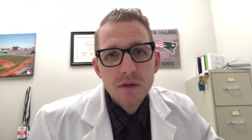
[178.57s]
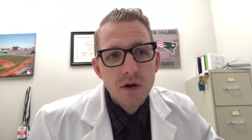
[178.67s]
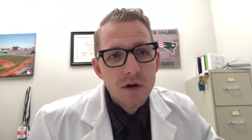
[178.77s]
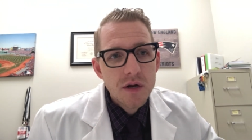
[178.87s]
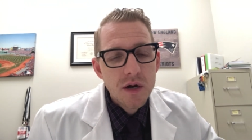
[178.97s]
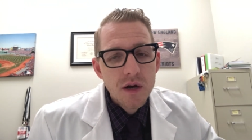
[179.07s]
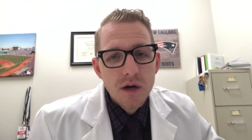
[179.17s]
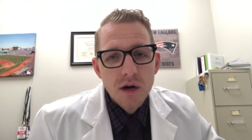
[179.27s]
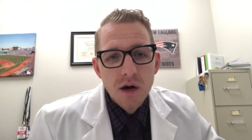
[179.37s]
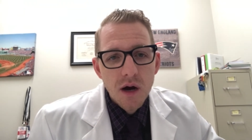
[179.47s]
They're going
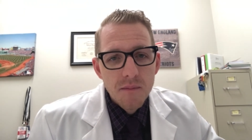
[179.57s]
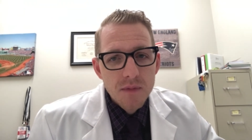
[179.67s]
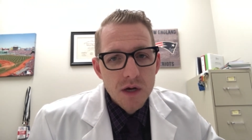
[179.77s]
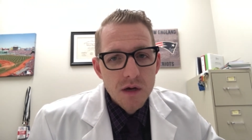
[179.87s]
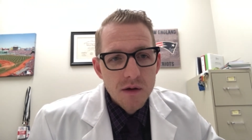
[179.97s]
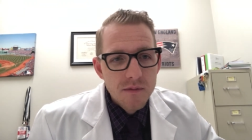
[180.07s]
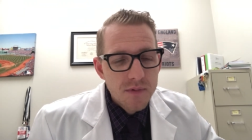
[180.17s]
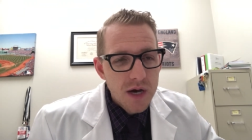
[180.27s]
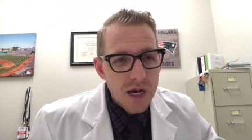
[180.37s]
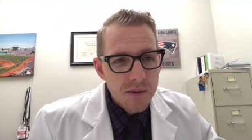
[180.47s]
to
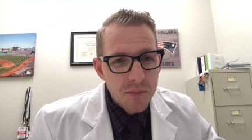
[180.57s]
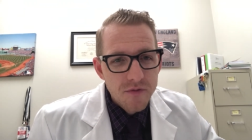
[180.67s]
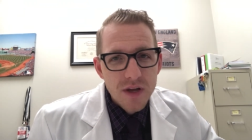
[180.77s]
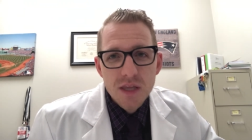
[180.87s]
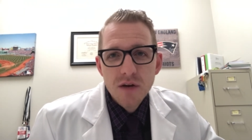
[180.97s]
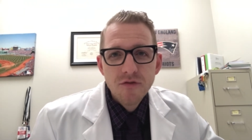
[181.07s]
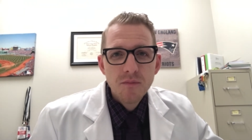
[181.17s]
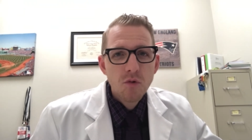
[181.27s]
kind of prevent it from